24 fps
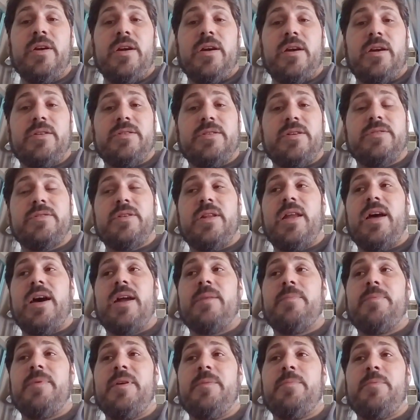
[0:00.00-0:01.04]
Because there's a lot
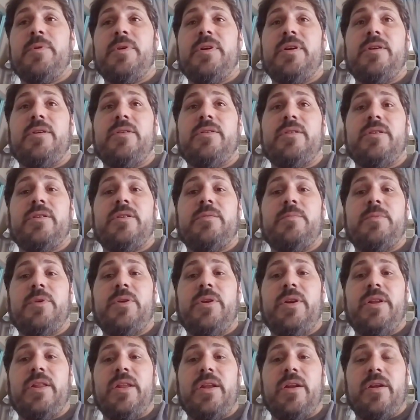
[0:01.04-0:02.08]
of people here in the
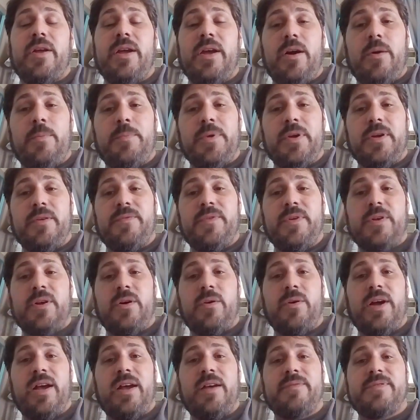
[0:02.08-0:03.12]
community that'll help you if you
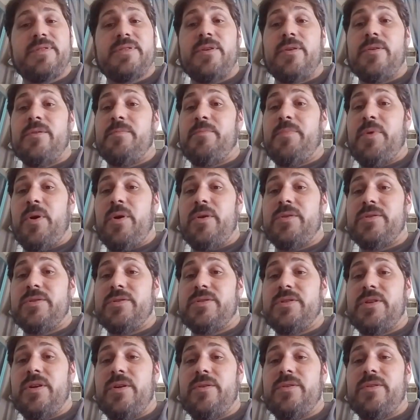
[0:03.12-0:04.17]
don't have certain parts or
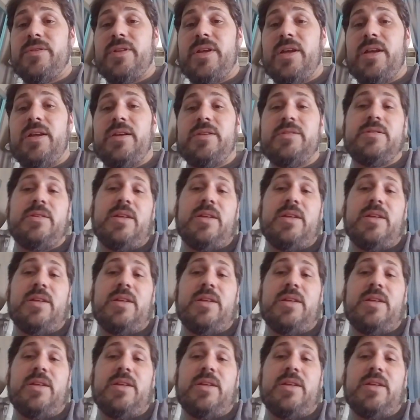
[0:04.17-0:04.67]
certain things,